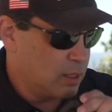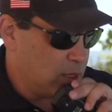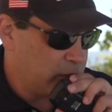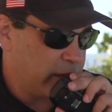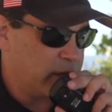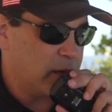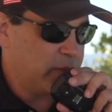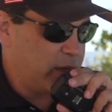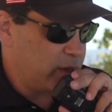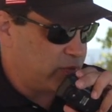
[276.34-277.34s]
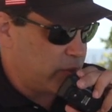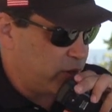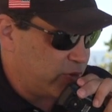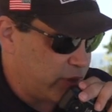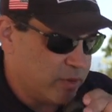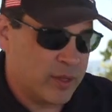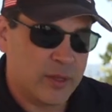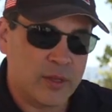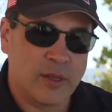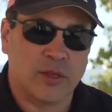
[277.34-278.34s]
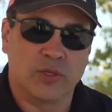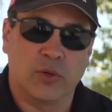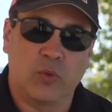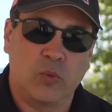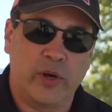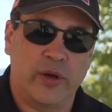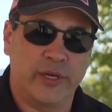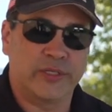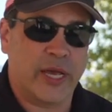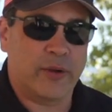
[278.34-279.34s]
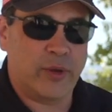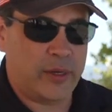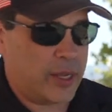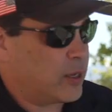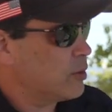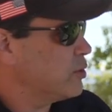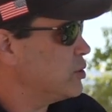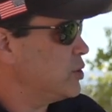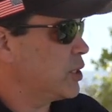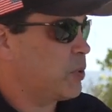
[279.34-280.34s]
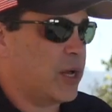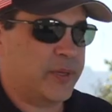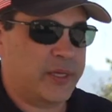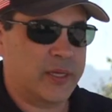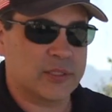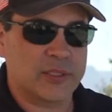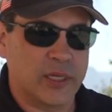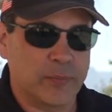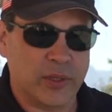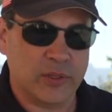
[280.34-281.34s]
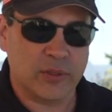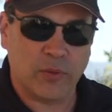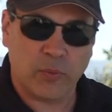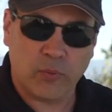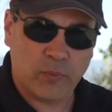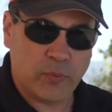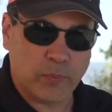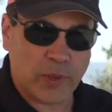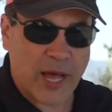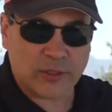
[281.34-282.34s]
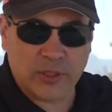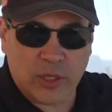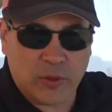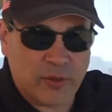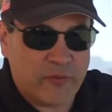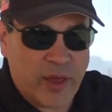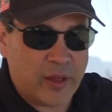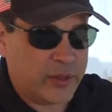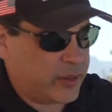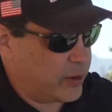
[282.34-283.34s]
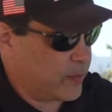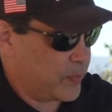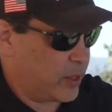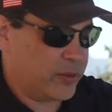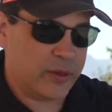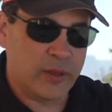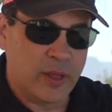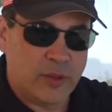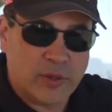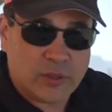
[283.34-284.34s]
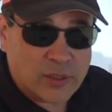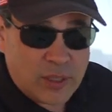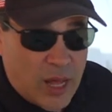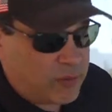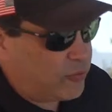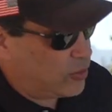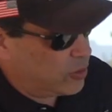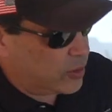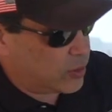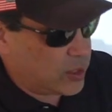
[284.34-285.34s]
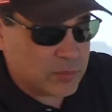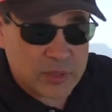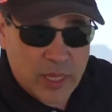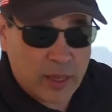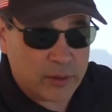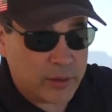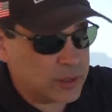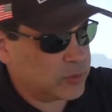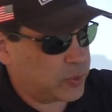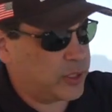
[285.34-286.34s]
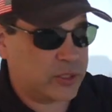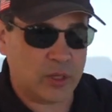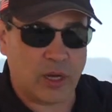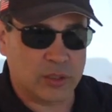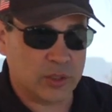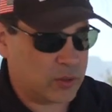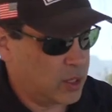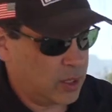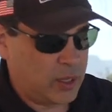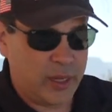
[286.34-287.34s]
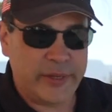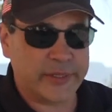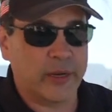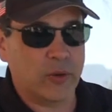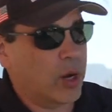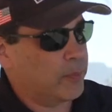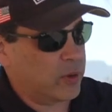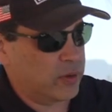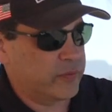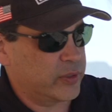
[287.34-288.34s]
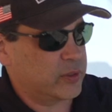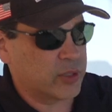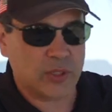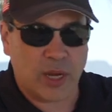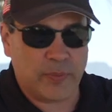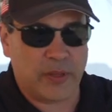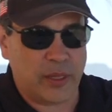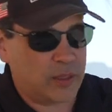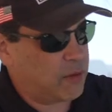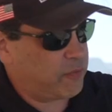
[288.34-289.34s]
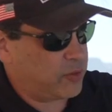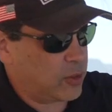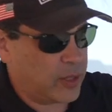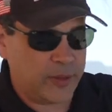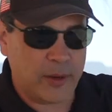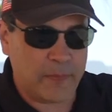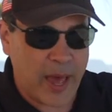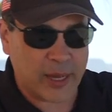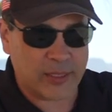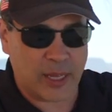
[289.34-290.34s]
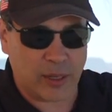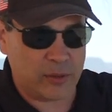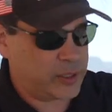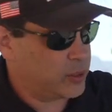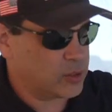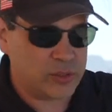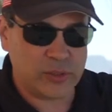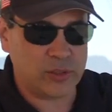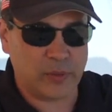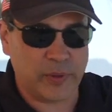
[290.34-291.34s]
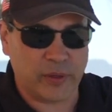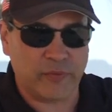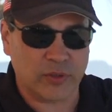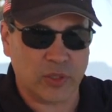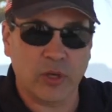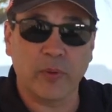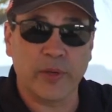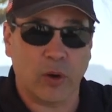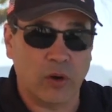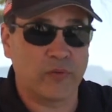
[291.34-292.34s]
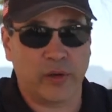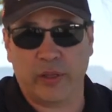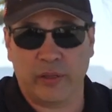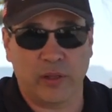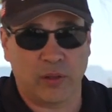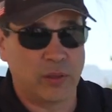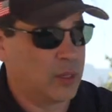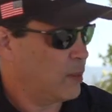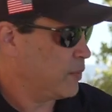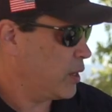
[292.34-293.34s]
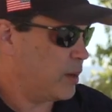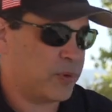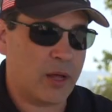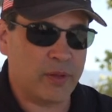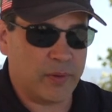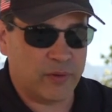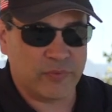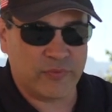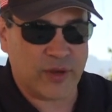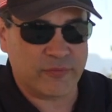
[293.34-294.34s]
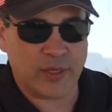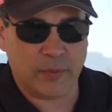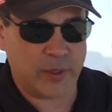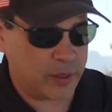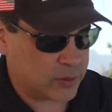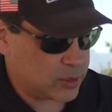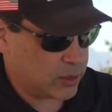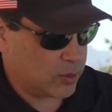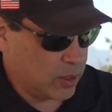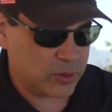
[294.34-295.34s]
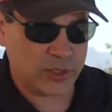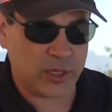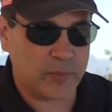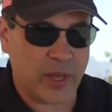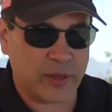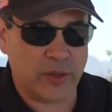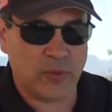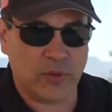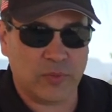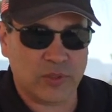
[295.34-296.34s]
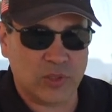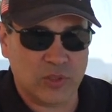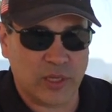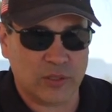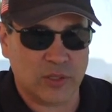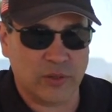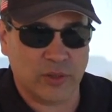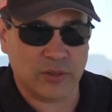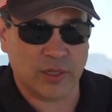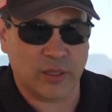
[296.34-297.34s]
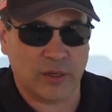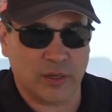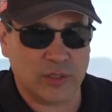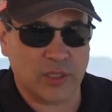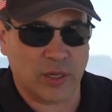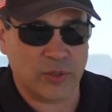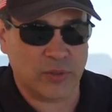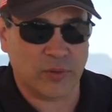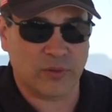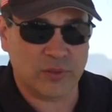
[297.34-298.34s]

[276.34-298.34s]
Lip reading: Okay, copy that, 5x5. So where he's at right now is, you probably can't see it, but there's a plateau in the valley here, and then there's a lava flow that comes down, and it's pretty tall. So he's going to go up over the top of that lava flow and then back down in a little bit of it. So he'll be over a hill in probably about 5-10 minutes. So we'll check back in with him as soon as he gets on the other side there and see how we're doing.